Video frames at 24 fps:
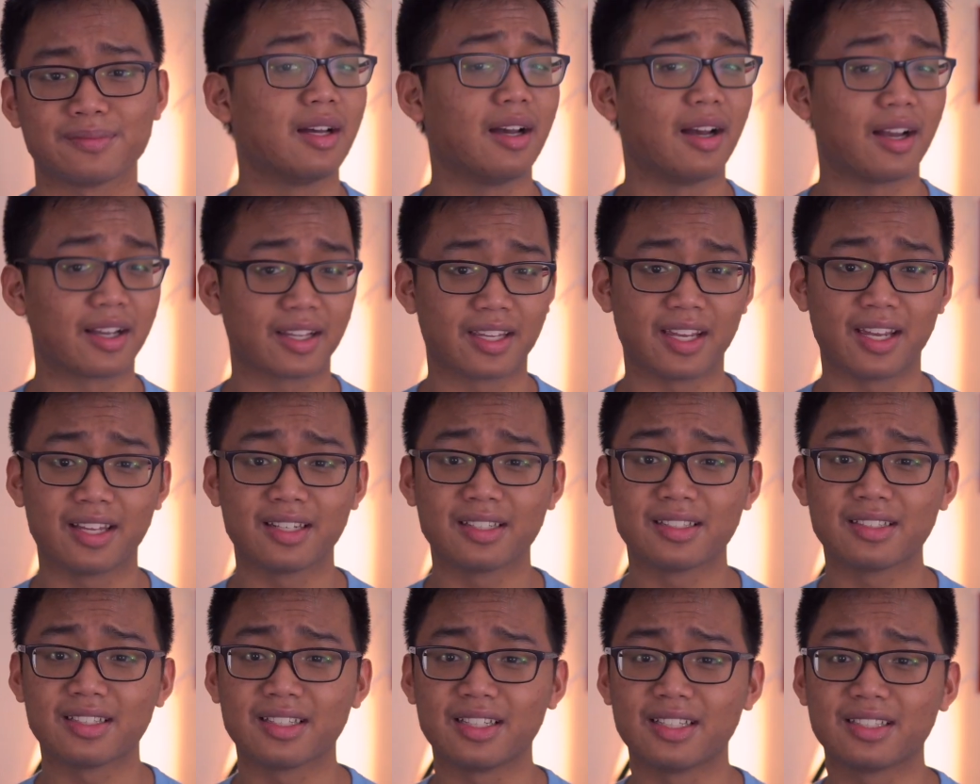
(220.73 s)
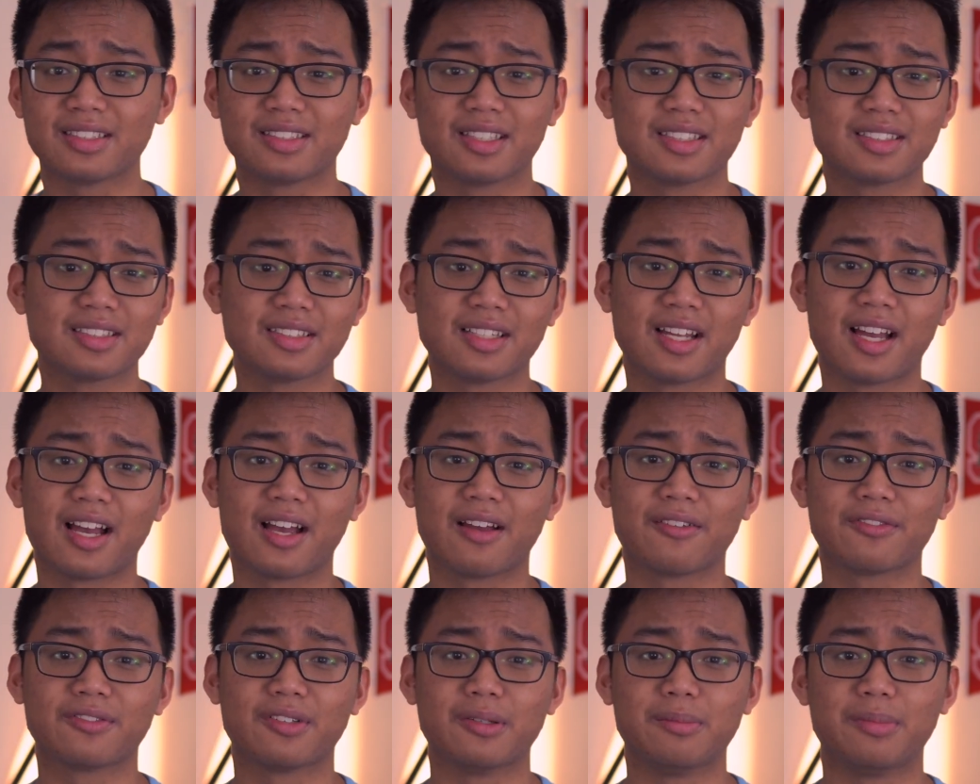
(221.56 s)
Again, it doesn't
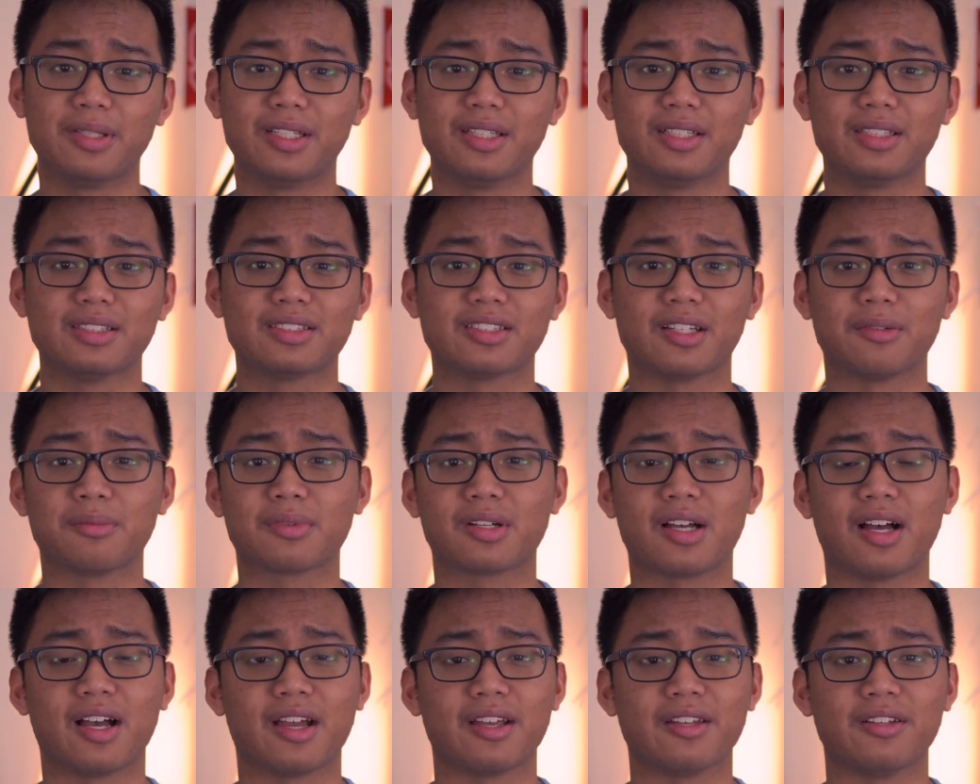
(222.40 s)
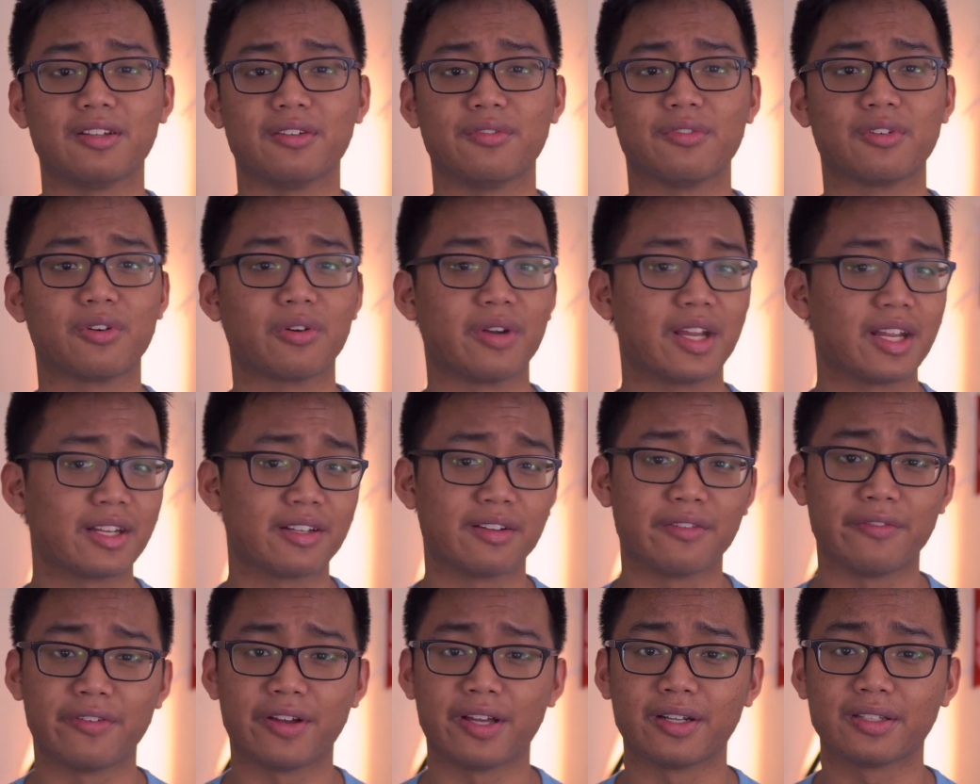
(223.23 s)
have to be some kind of grand
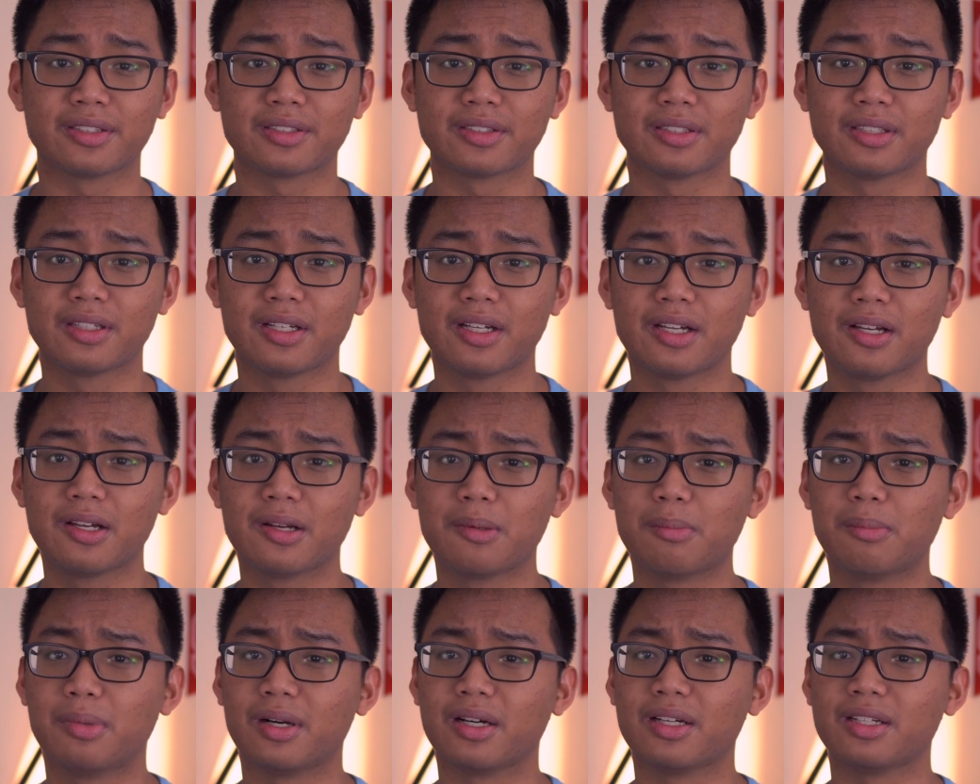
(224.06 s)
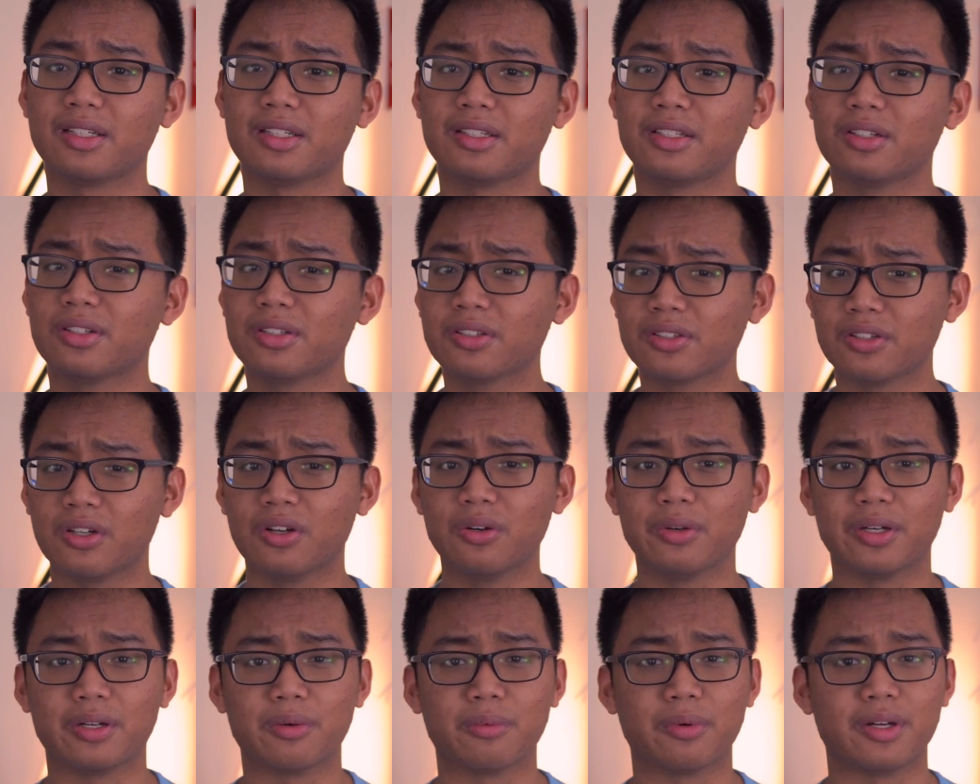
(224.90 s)
event, but you'll
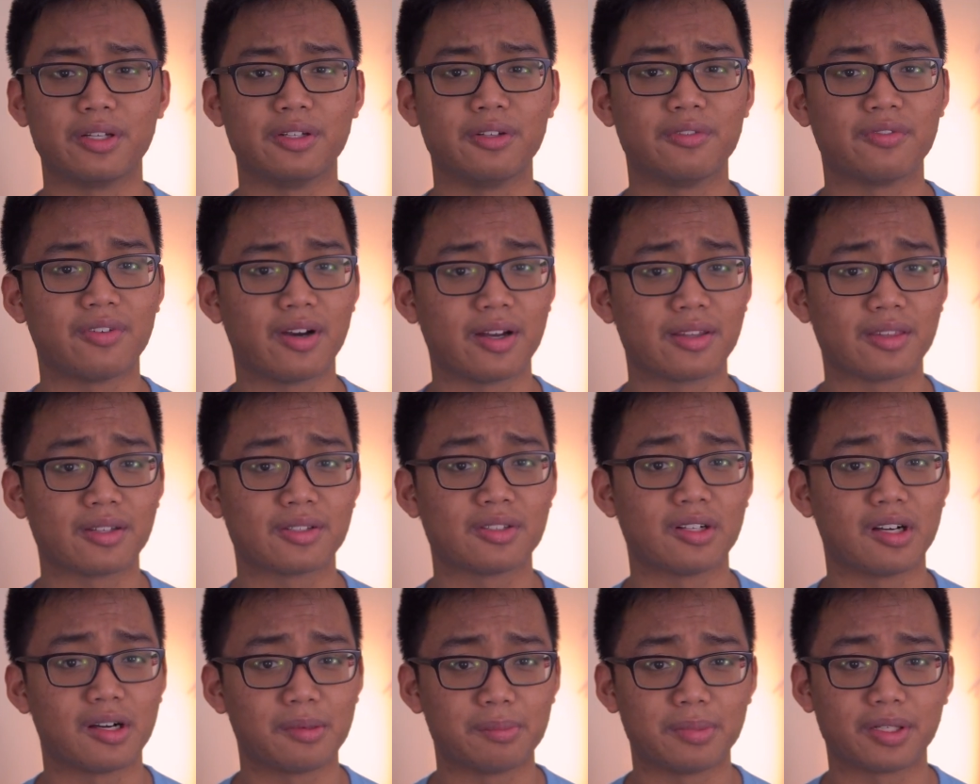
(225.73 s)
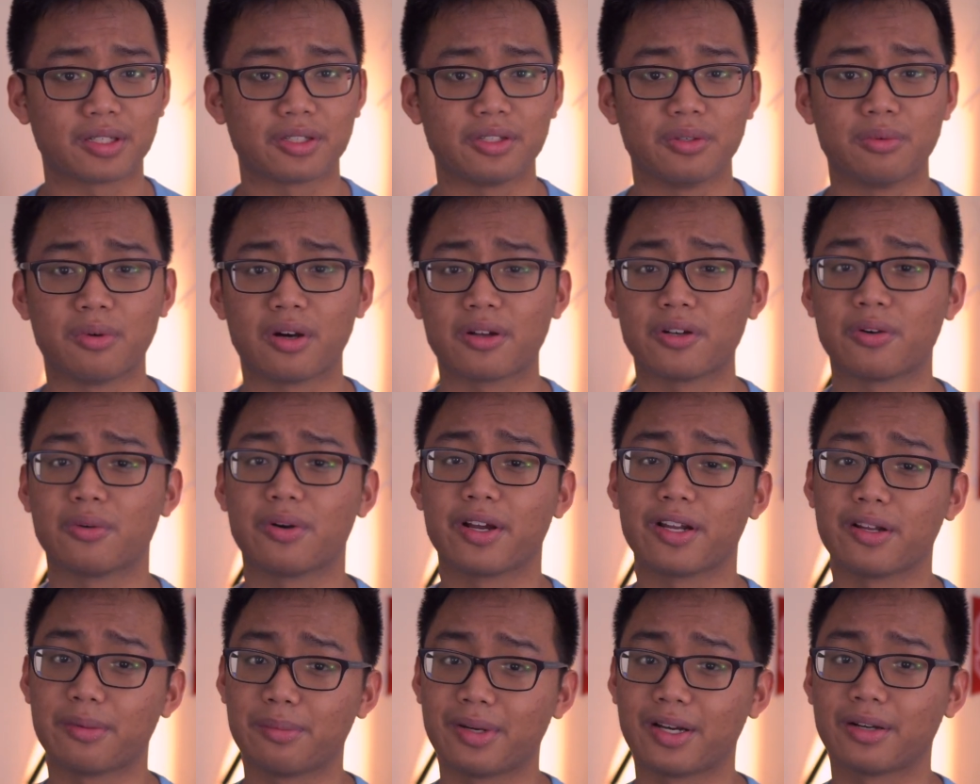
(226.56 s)
know it when you find the topic you want to
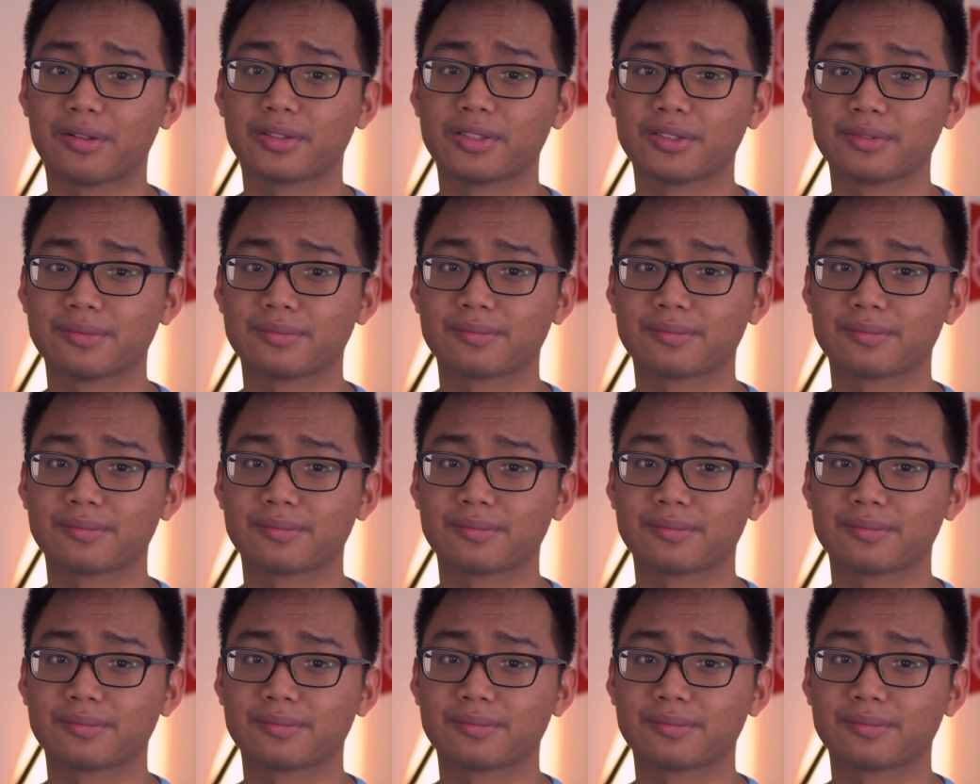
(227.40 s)
write about.